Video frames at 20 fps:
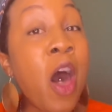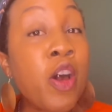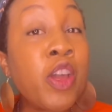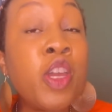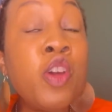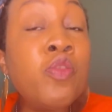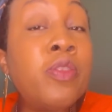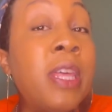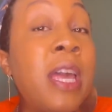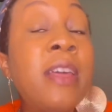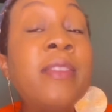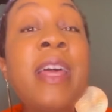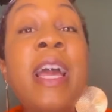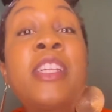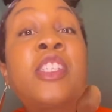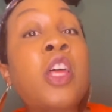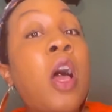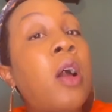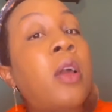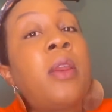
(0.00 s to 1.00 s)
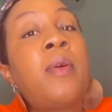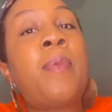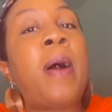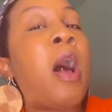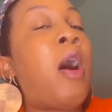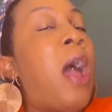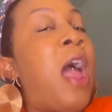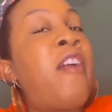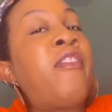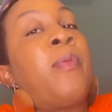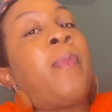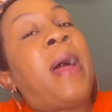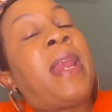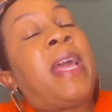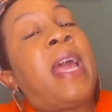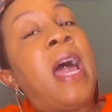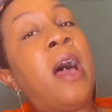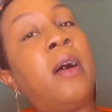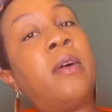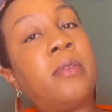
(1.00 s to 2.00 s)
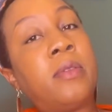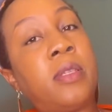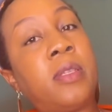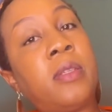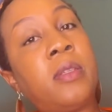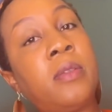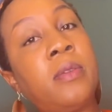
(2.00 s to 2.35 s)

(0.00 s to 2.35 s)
you think they talking about everybody else?